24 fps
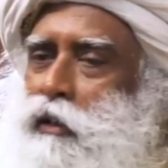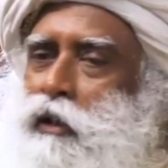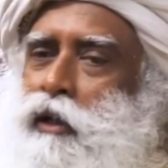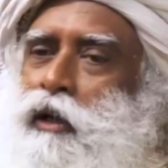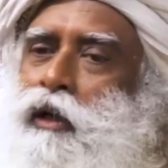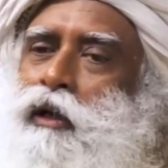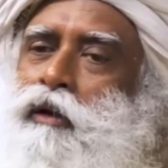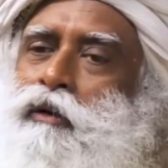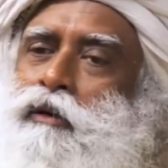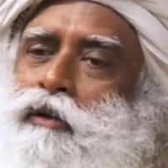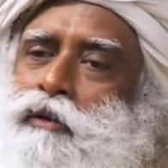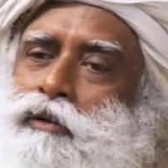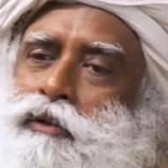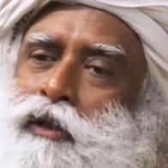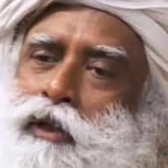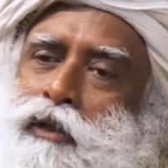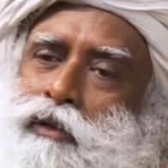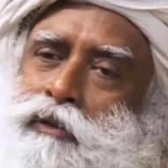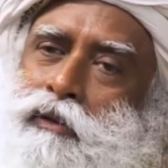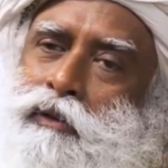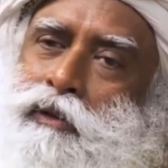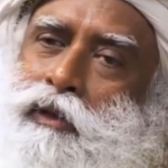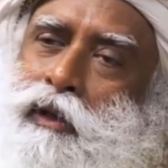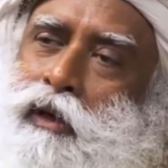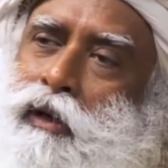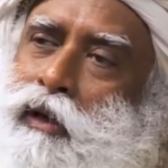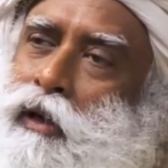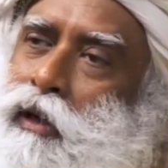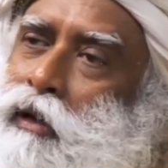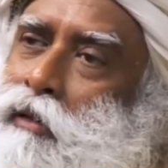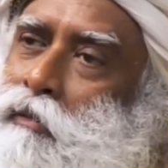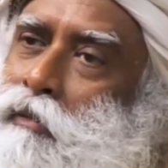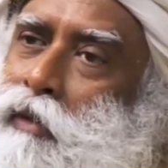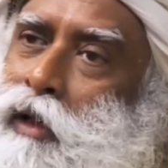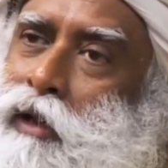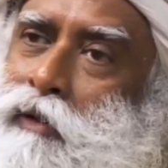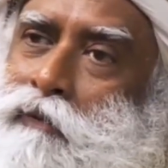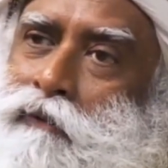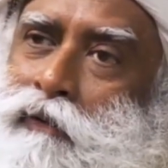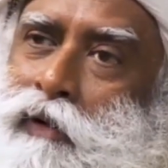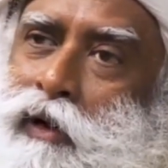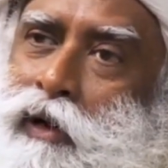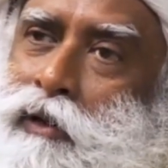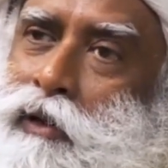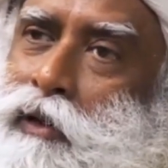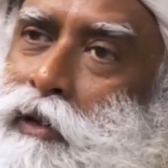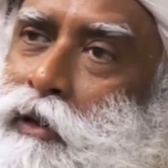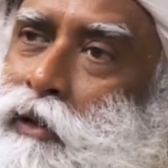He looks at you and thinks, oh, my
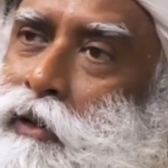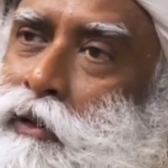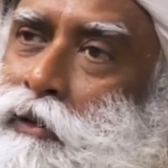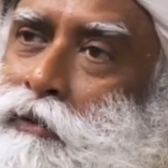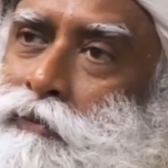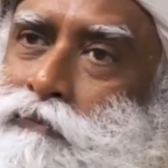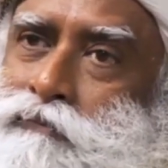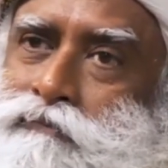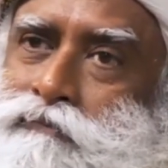father,